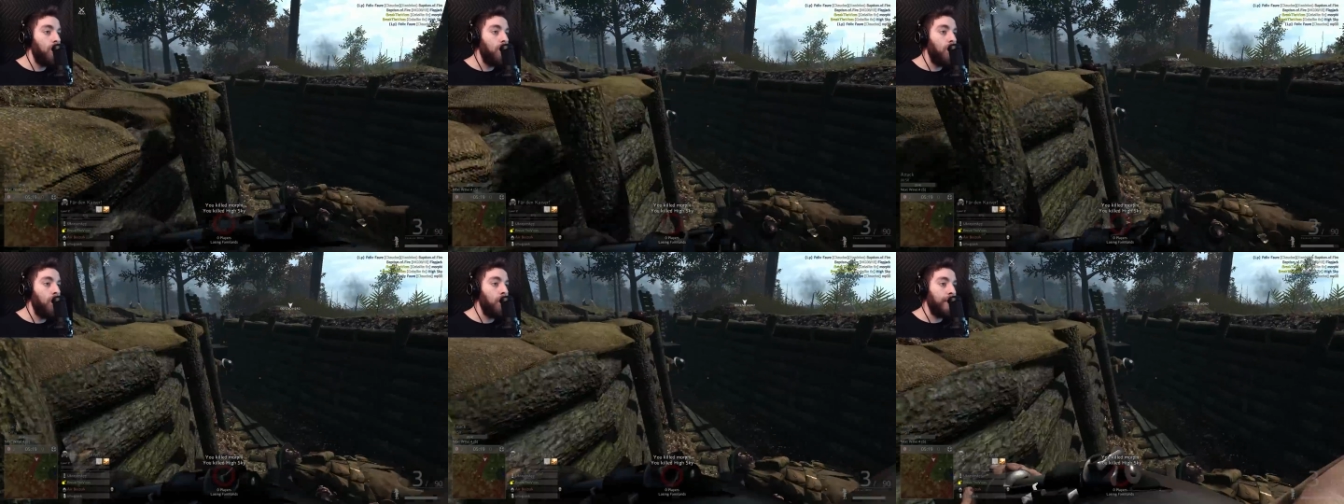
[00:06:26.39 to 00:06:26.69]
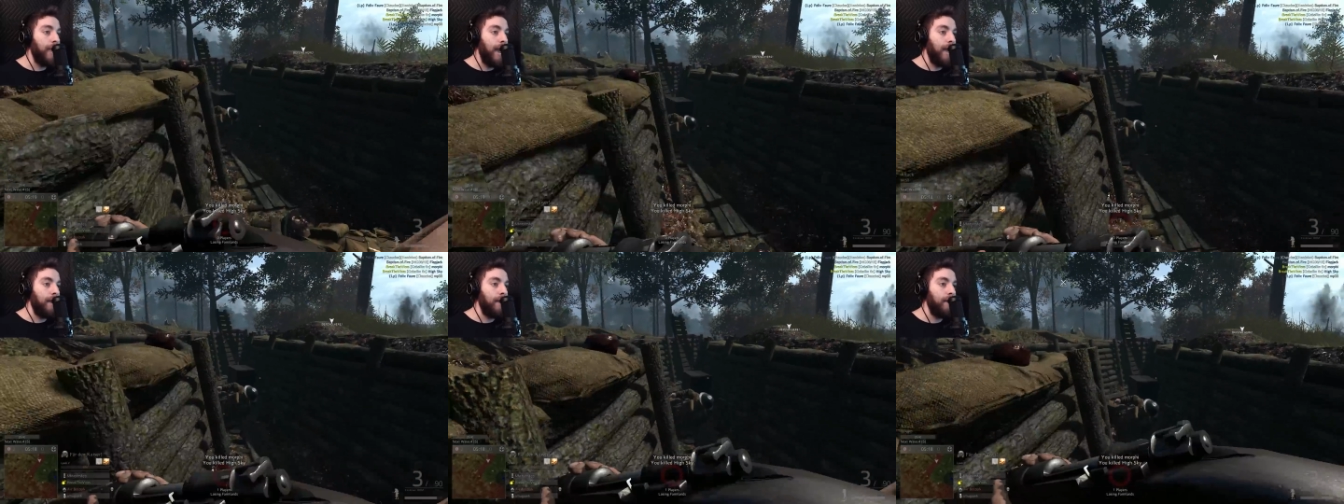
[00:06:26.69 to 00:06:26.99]

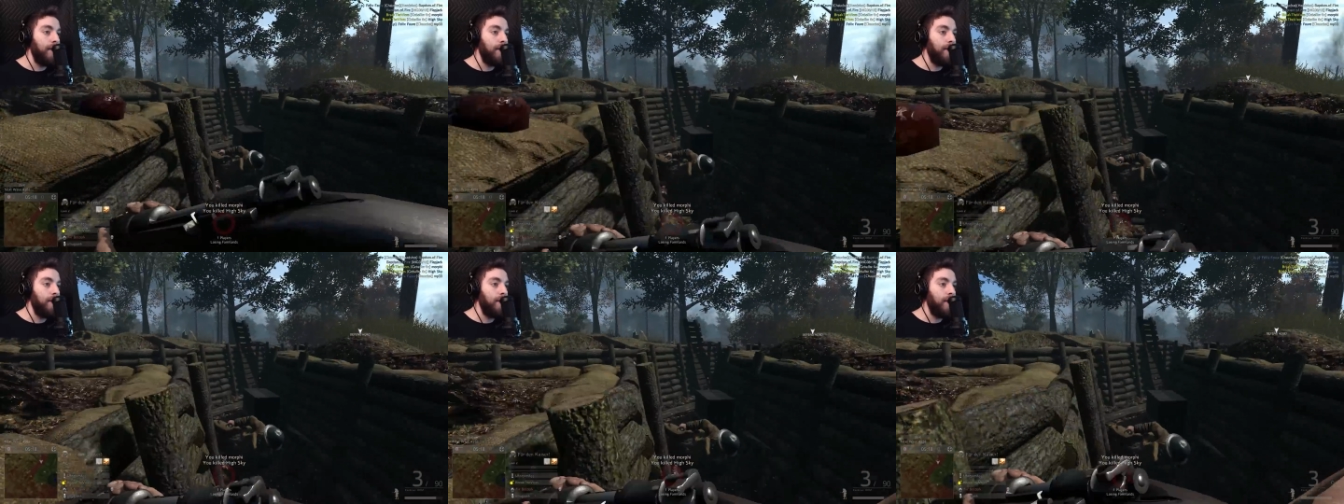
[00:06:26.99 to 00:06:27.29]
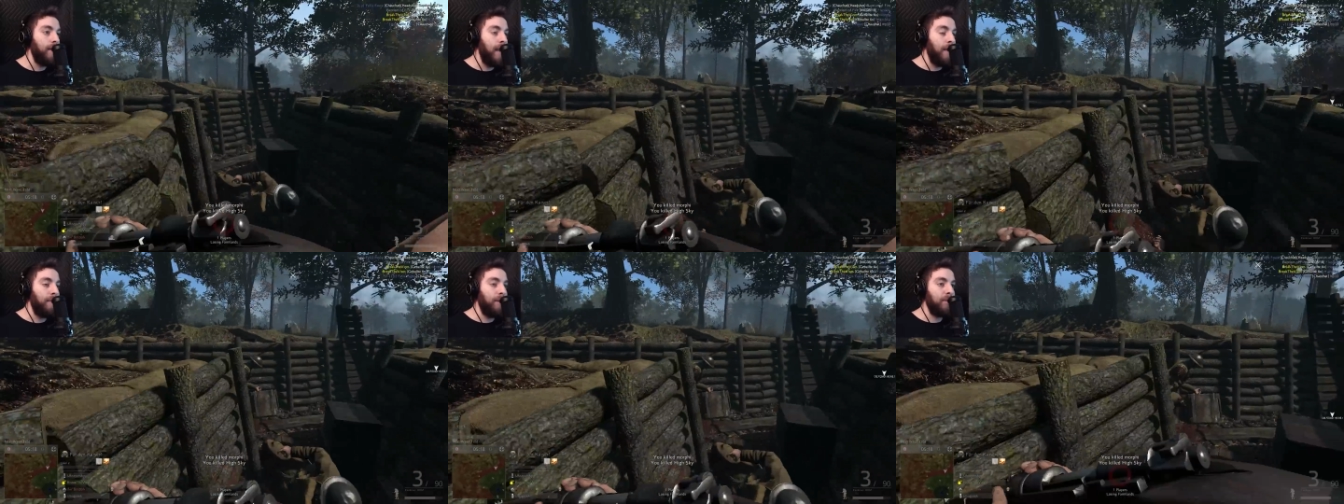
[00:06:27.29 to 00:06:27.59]
Okay.
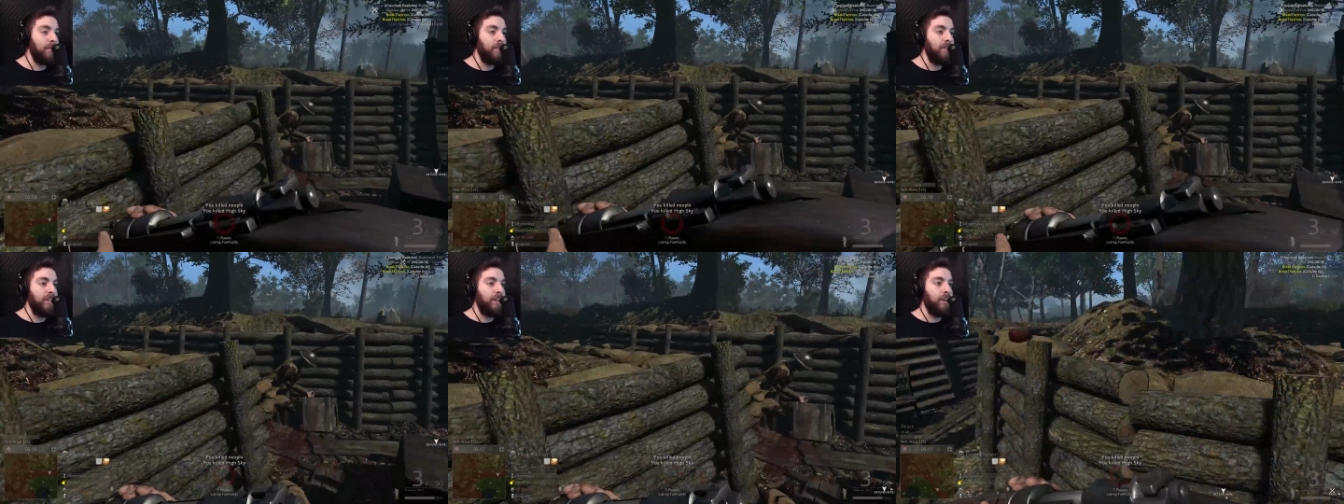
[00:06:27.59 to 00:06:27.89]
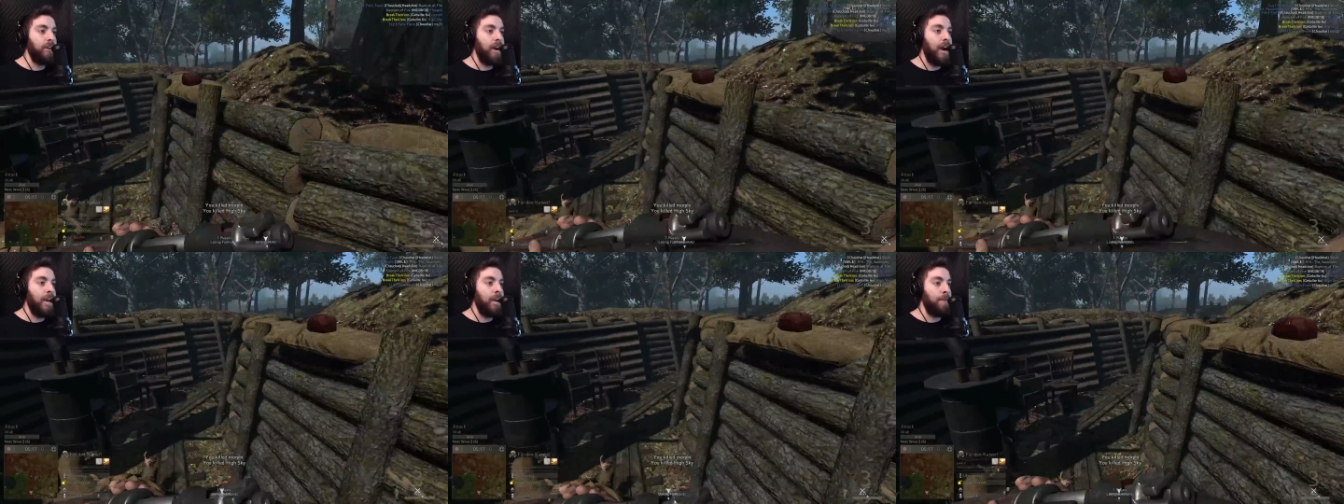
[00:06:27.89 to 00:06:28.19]
Anyone else in
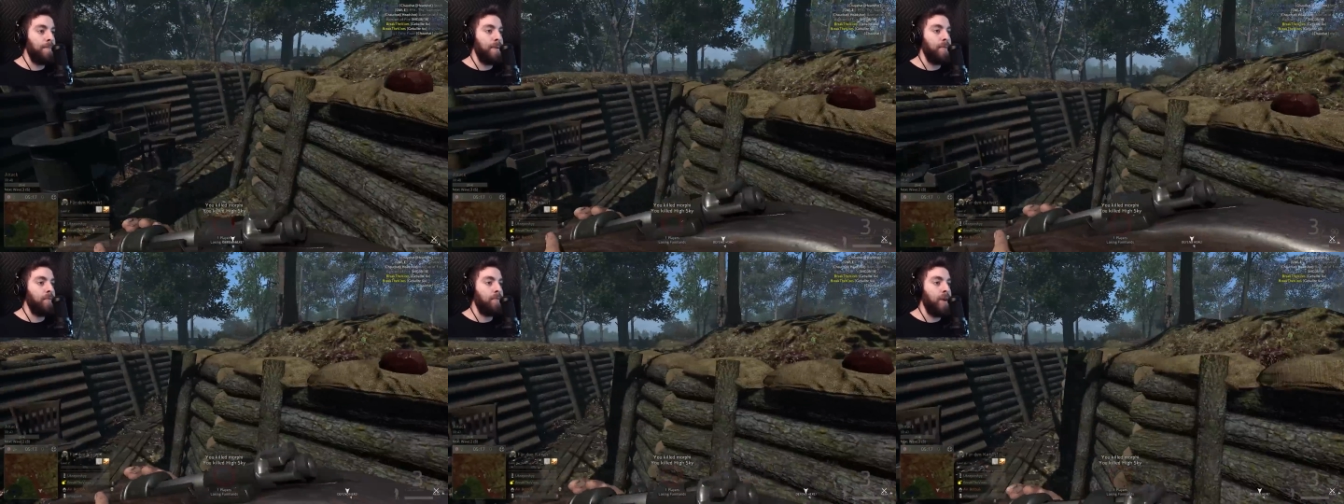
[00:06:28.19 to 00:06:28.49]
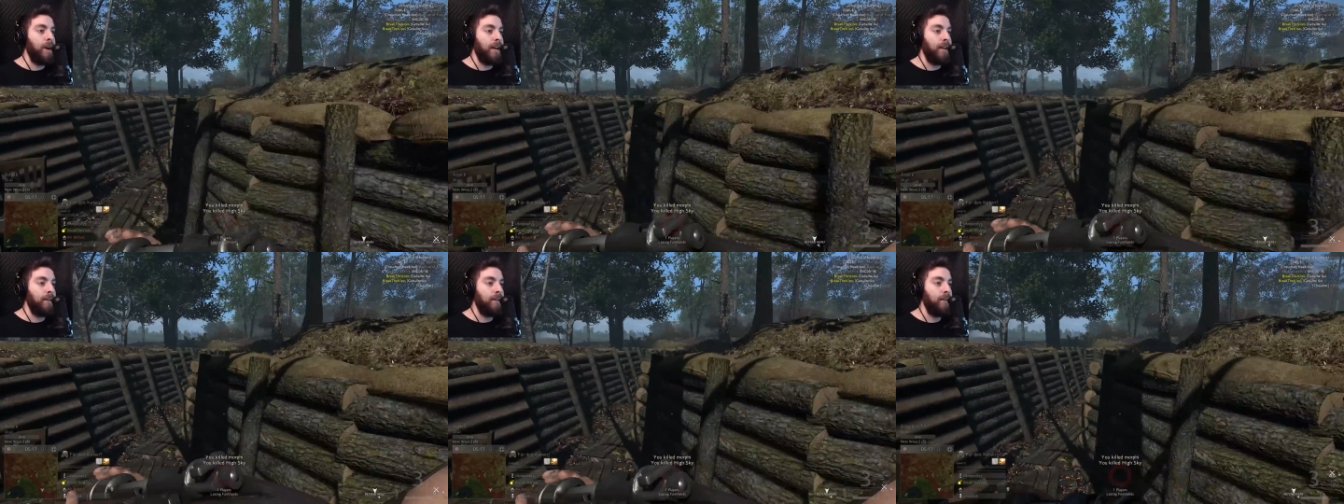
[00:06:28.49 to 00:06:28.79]
here? I hear people
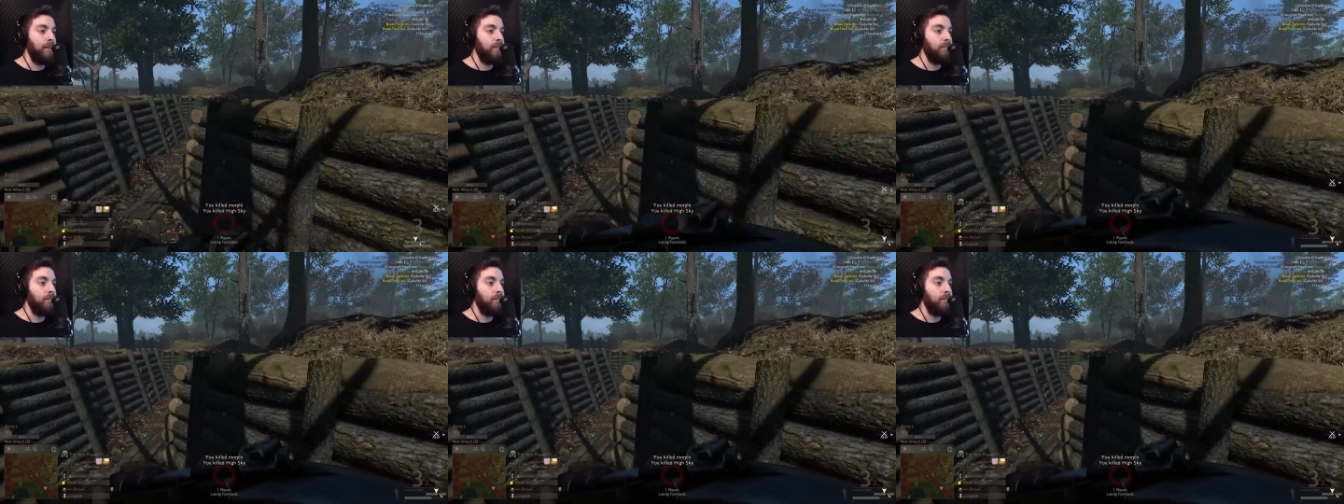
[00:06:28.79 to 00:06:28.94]
running.